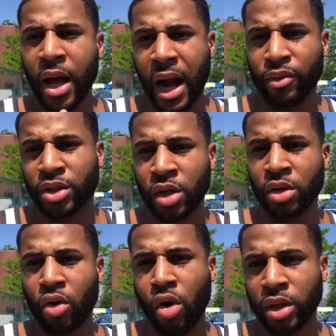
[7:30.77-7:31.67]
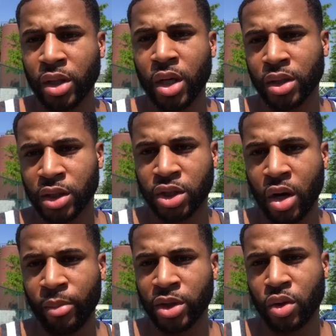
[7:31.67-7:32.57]
I returned all of the
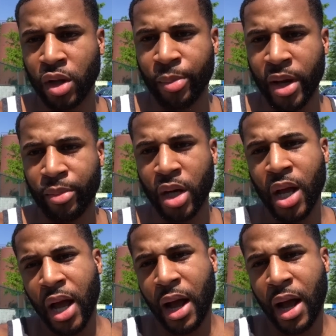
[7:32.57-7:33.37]
Charmin toilet paper.